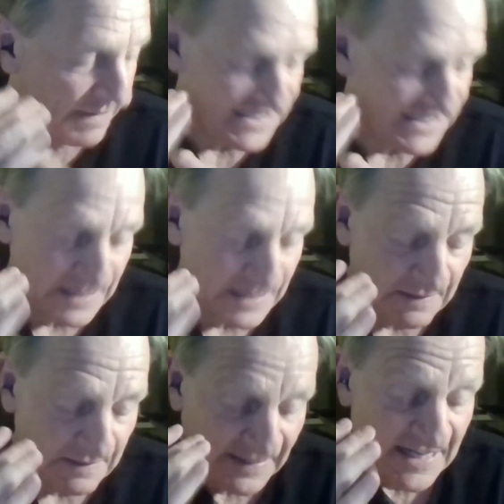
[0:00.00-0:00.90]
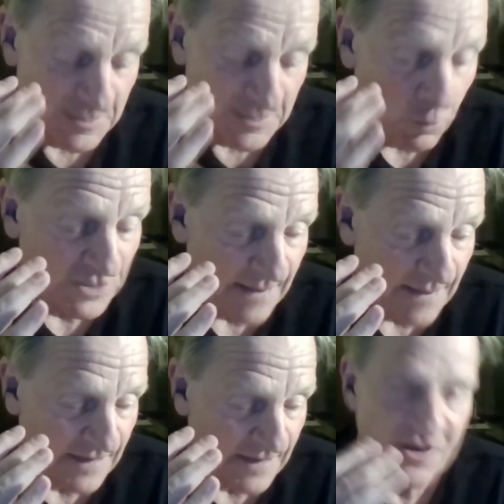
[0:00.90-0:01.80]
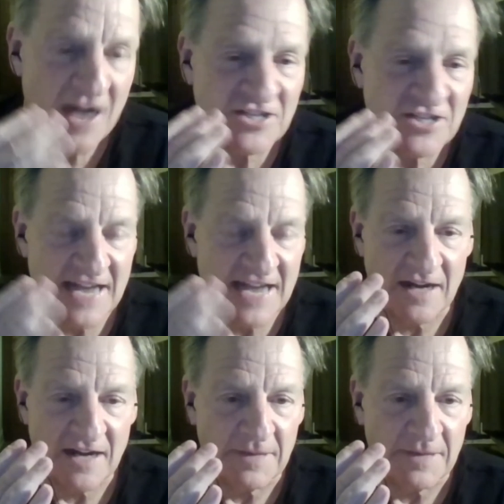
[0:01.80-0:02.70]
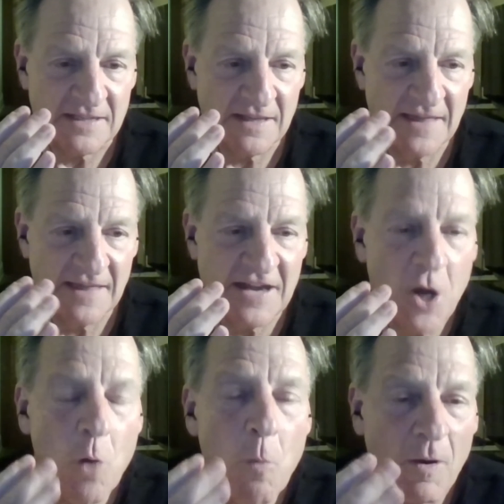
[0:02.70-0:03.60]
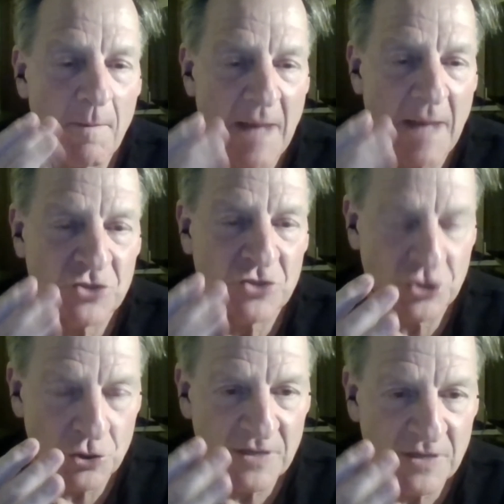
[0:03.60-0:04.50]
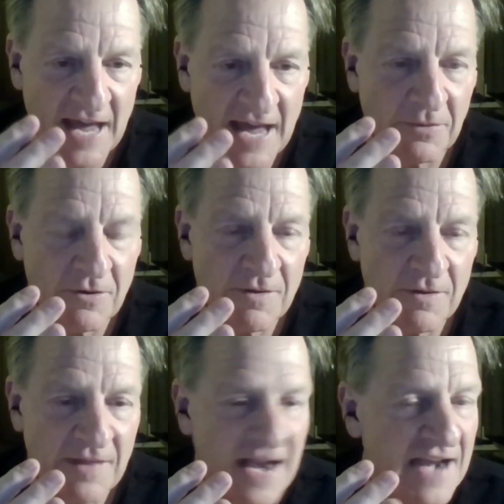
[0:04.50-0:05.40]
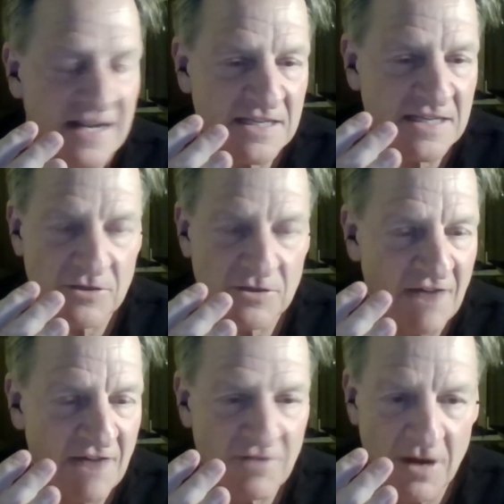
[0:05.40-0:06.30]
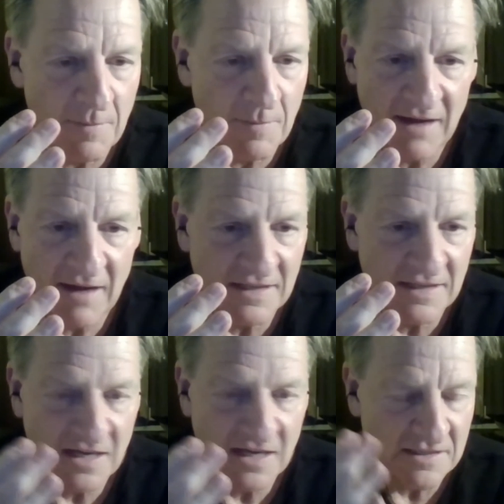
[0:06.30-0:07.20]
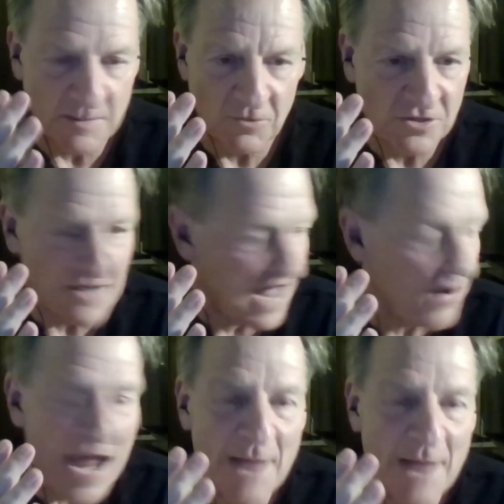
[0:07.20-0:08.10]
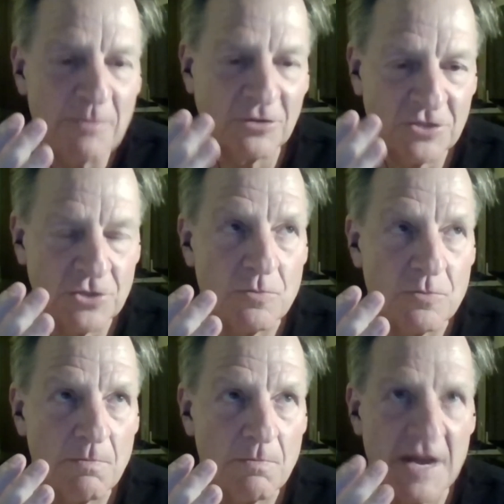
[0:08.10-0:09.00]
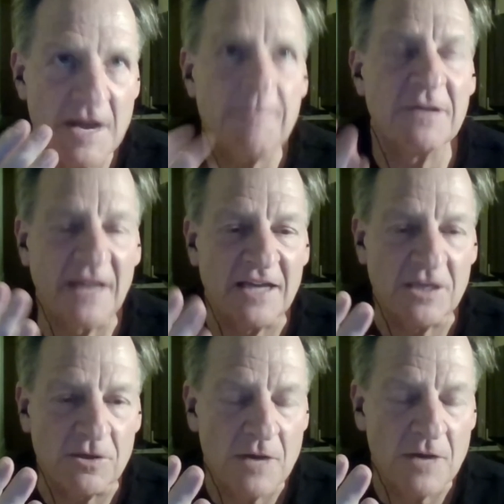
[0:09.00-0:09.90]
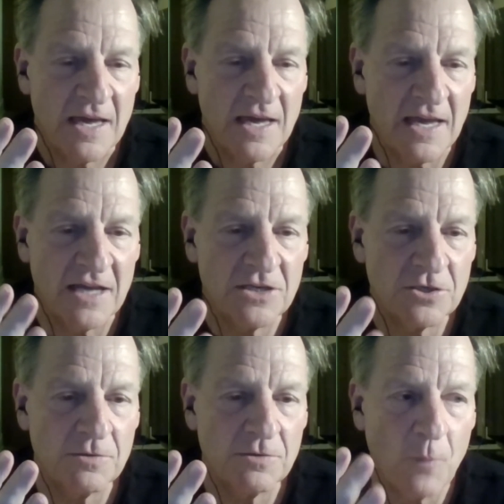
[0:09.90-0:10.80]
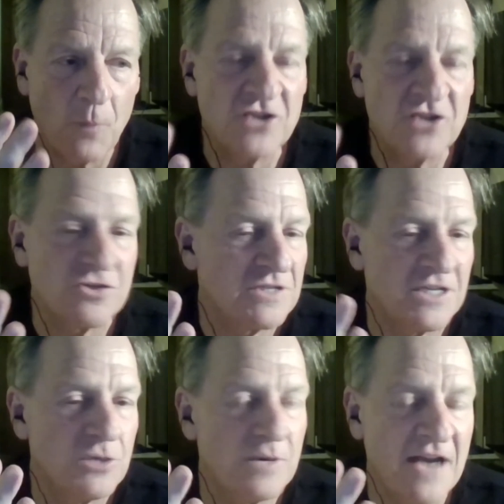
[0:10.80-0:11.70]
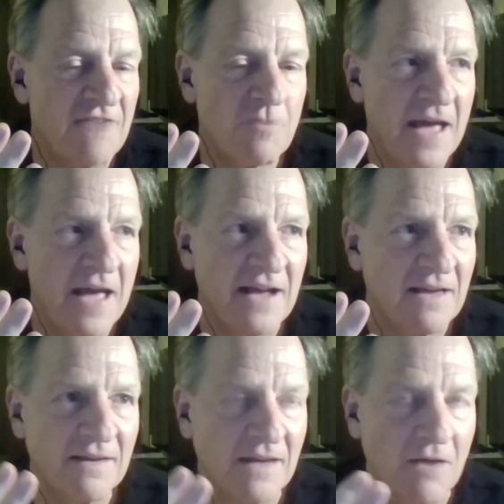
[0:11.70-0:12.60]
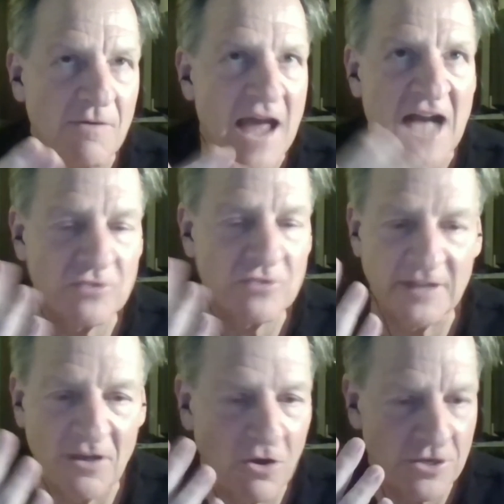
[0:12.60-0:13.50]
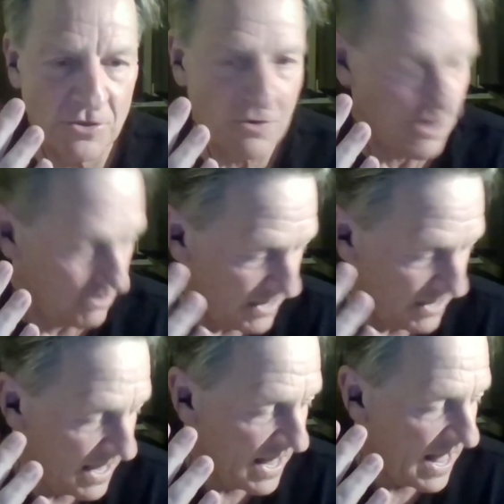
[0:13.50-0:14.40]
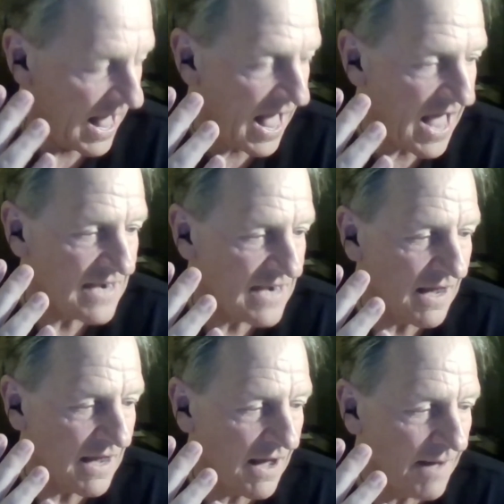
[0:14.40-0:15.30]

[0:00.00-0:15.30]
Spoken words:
the leading sports gambling companies, they're actually data companies. They know more about you, the gambler, than any casino's ever known about its customers. And they're able to manipulate you into wagers that you would never make, naturally on your own. And